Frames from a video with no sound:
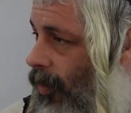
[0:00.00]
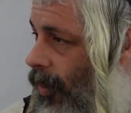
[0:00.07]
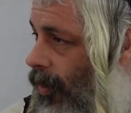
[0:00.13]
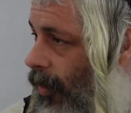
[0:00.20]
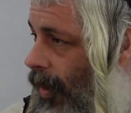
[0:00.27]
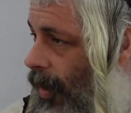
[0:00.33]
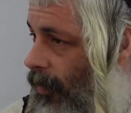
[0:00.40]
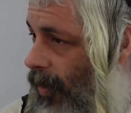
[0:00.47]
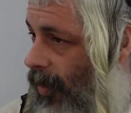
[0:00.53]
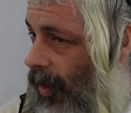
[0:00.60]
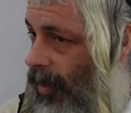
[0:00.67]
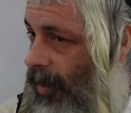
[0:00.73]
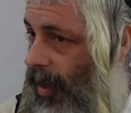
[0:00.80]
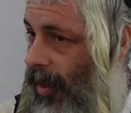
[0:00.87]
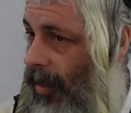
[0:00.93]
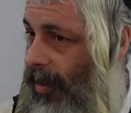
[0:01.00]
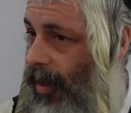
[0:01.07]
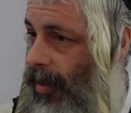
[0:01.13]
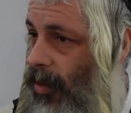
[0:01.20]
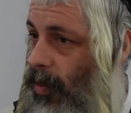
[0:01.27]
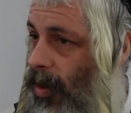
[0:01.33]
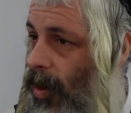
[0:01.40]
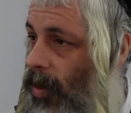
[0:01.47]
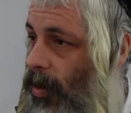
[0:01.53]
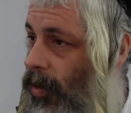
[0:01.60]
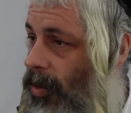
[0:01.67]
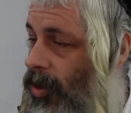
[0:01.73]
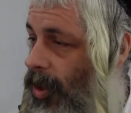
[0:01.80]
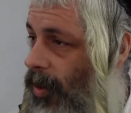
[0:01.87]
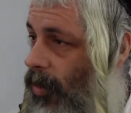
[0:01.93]
the Arizal says that there were
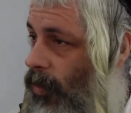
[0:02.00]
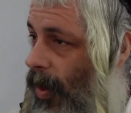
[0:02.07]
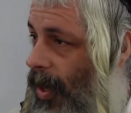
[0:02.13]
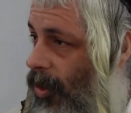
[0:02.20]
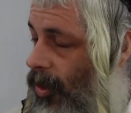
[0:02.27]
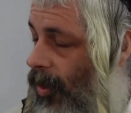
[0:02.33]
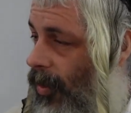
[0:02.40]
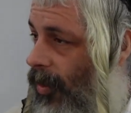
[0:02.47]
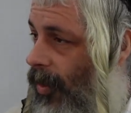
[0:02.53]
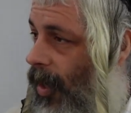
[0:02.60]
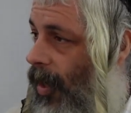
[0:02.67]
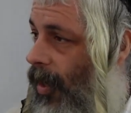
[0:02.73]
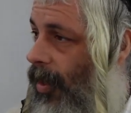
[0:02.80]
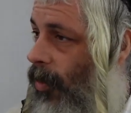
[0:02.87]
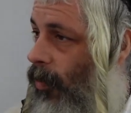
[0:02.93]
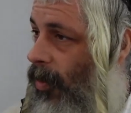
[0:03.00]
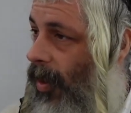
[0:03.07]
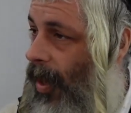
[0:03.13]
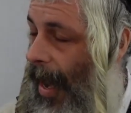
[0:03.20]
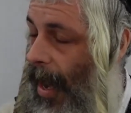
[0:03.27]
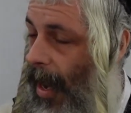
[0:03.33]
whole generations that were the